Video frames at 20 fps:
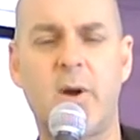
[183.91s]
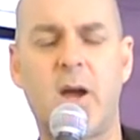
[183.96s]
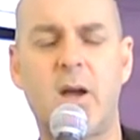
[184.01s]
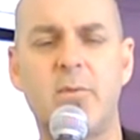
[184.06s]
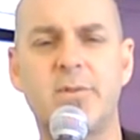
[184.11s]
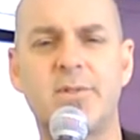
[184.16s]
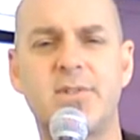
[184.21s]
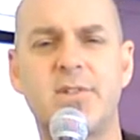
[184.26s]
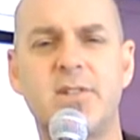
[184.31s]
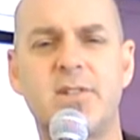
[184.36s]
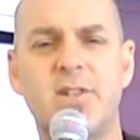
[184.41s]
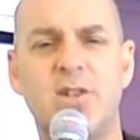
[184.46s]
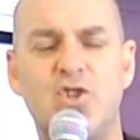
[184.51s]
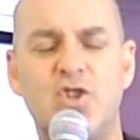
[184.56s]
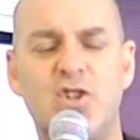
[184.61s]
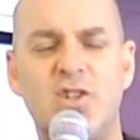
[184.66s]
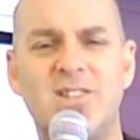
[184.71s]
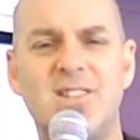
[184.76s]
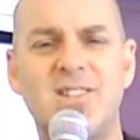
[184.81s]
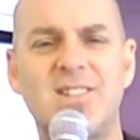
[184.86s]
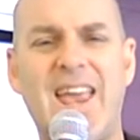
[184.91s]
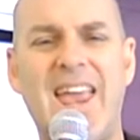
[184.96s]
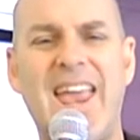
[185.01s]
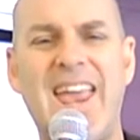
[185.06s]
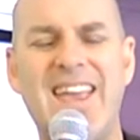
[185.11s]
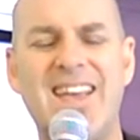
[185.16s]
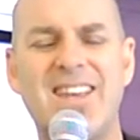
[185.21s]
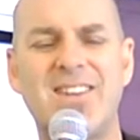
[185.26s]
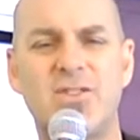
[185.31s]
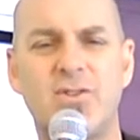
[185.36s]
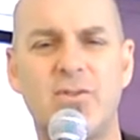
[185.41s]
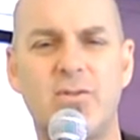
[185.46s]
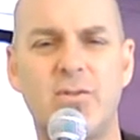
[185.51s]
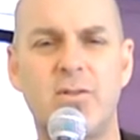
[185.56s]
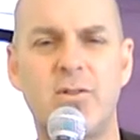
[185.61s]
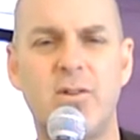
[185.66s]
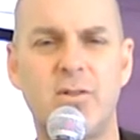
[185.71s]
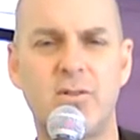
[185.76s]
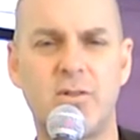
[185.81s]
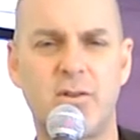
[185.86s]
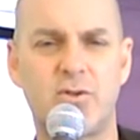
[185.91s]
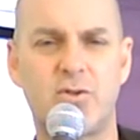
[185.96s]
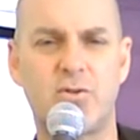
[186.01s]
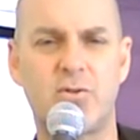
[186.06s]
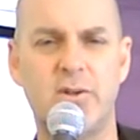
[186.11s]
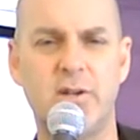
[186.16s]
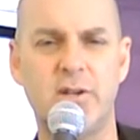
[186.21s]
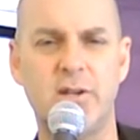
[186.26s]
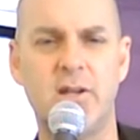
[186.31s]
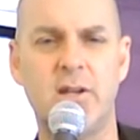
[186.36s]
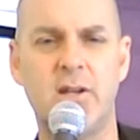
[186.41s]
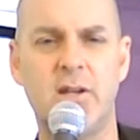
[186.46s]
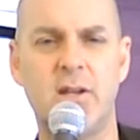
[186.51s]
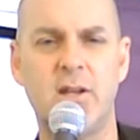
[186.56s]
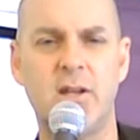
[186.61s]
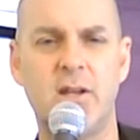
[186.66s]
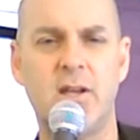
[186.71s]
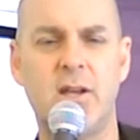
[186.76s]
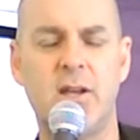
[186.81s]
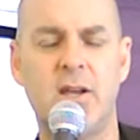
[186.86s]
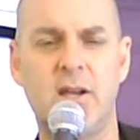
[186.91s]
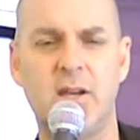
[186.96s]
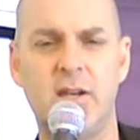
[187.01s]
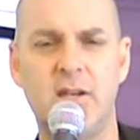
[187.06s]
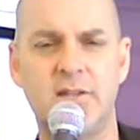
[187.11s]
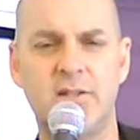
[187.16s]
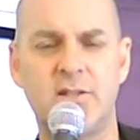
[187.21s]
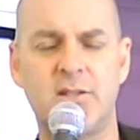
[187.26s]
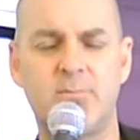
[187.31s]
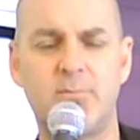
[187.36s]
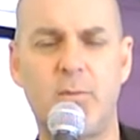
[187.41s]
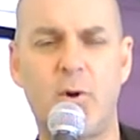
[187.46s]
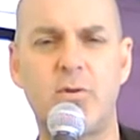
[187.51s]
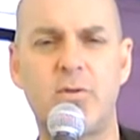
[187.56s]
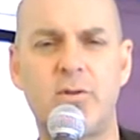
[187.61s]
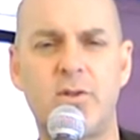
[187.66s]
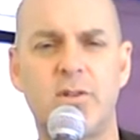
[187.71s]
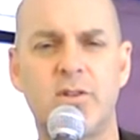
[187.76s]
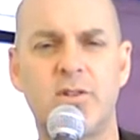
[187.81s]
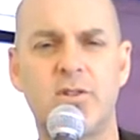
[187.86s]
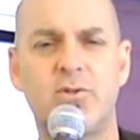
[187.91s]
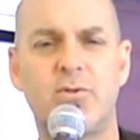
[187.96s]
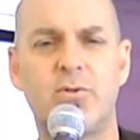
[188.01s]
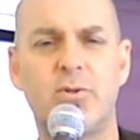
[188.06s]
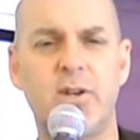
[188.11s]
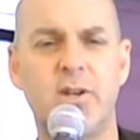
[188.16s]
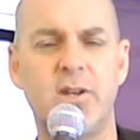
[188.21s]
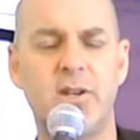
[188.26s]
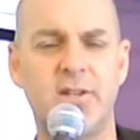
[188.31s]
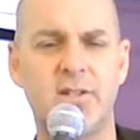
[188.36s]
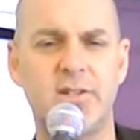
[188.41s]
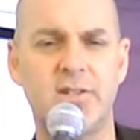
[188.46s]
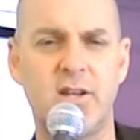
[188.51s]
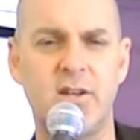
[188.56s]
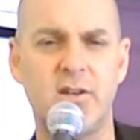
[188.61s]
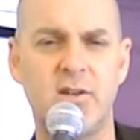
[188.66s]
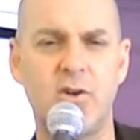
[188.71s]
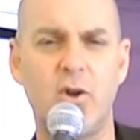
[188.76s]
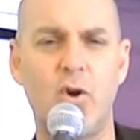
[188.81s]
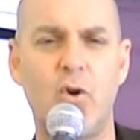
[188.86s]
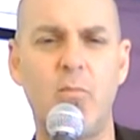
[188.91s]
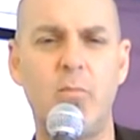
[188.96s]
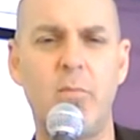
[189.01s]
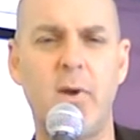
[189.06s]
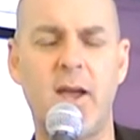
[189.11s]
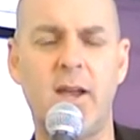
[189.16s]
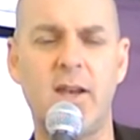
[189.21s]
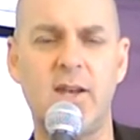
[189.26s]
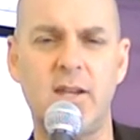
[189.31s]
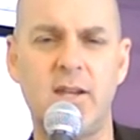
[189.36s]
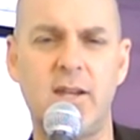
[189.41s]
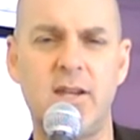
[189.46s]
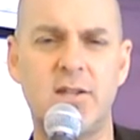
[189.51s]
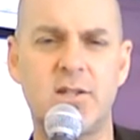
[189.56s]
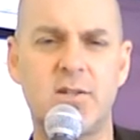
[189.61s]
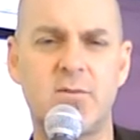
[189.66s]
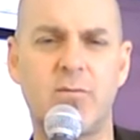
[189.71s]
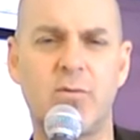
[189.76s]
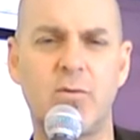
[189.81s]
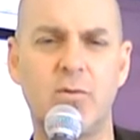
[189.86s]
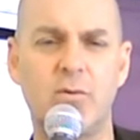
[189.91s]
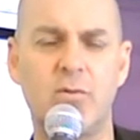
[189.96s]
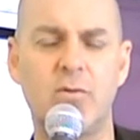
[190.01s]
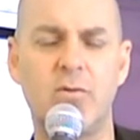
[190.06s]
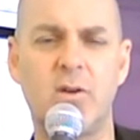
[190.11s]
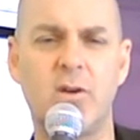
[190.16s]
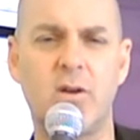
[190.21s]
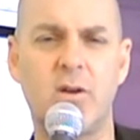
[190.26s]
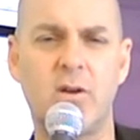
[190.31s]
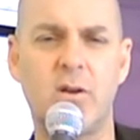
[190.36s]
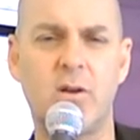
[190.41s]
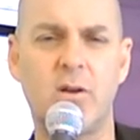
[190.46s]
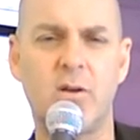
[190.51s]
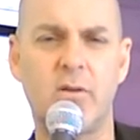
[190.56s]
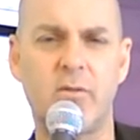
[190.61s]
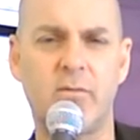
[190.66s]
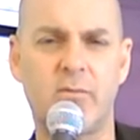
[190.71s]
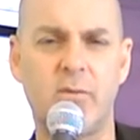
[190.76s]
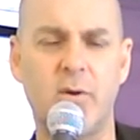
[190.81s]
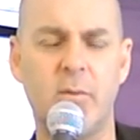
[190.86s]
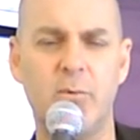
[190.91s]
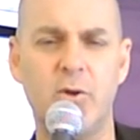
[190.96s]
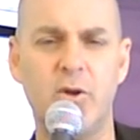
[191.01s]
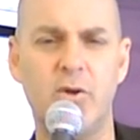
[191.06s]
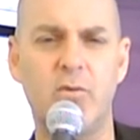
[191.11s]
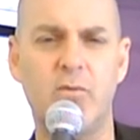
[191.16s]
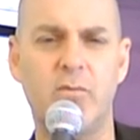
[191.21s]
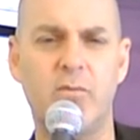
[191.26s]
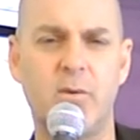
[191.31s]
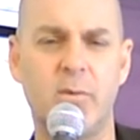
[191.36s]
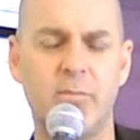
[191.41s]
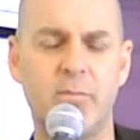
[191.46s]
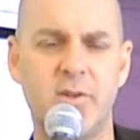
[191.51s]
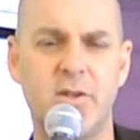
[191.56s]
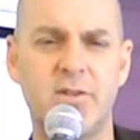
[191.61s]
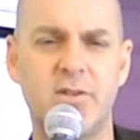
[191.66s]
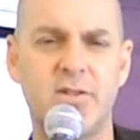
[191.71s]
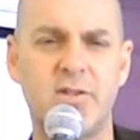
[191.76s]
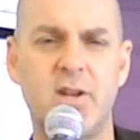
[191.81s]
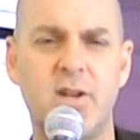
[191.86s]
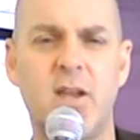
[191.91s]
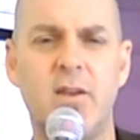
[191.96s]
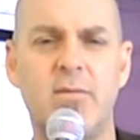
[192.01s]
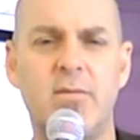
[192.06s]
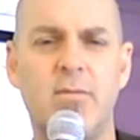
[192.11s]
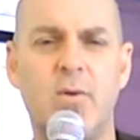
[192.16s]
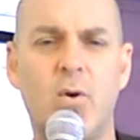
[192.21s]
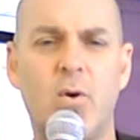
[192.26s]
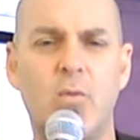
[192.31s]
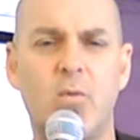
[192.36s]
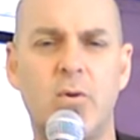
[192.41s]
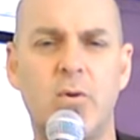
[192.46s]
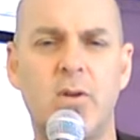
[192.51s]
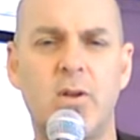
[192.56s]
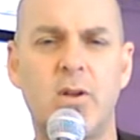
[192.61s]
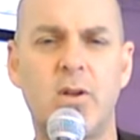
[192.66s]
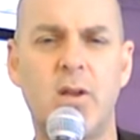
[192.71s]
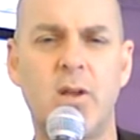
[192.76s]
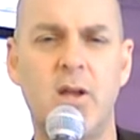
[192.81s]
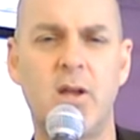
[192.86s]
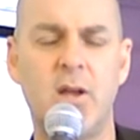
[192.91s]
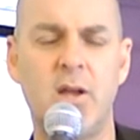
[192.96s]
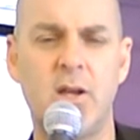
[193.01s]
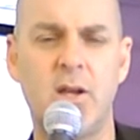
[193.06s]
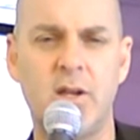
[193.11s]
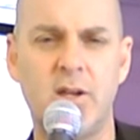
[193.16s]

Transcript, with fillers: The Bible says that Jesus answered the tree and he spoke to this tree and he said, No man eats fruit from you from this day forward.